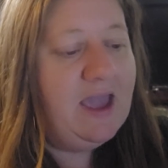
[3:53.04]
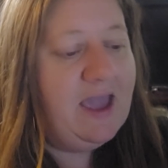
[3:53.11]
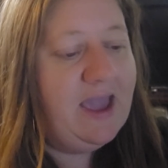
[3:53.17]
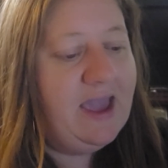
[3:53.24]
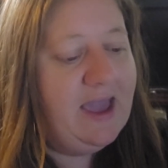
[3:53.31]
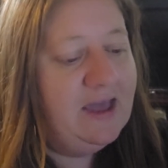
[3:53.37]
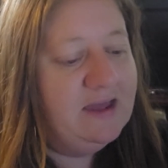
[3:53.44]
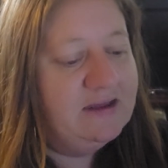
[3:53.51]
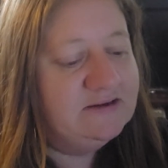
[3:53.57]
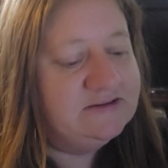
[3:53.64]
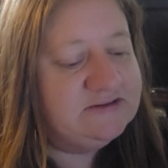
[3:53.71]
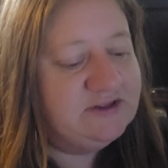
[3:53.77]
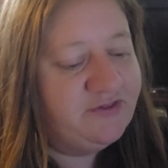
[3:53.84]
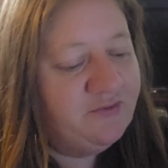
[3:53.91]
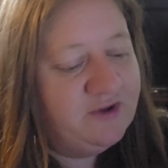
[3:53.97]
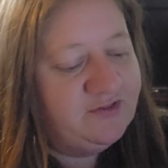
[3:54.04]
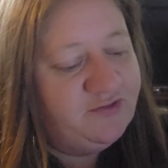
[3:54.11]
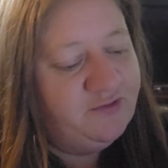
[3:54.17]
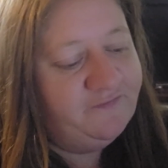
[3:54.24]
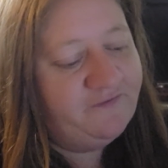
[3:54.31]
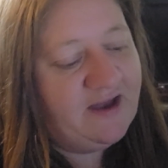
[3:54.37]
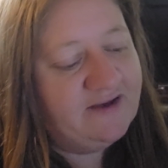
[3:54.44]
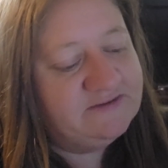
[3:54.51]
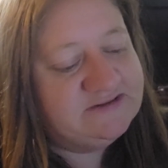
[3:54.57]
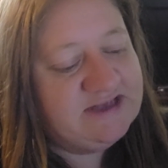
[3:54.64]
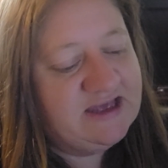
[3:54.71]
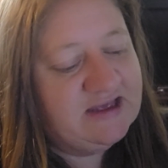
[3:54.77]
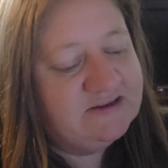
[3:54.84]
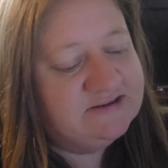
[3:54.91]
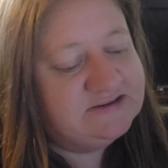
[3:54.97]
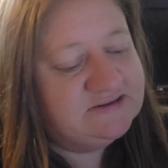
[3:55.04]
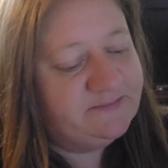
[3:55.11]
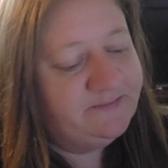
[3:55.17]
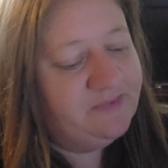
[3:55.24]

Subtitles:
And 3 through 5 says,